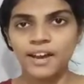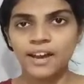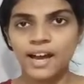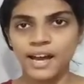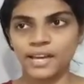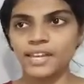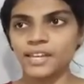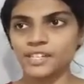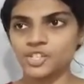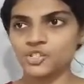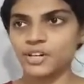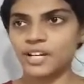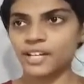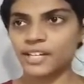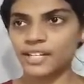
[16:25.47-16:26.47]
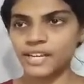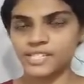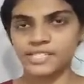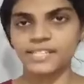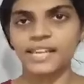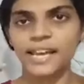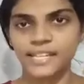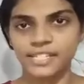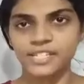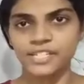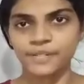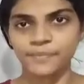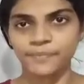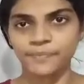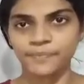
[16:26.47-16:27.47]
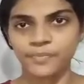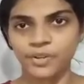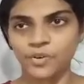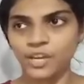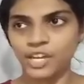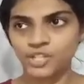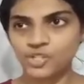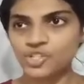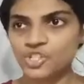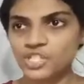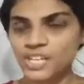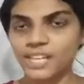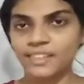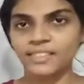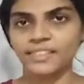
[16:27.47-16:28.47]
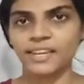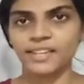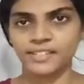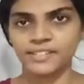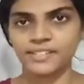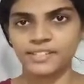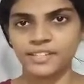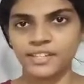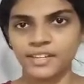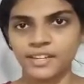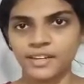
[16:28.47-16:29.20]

Eye to recognize light. Okay, to see things.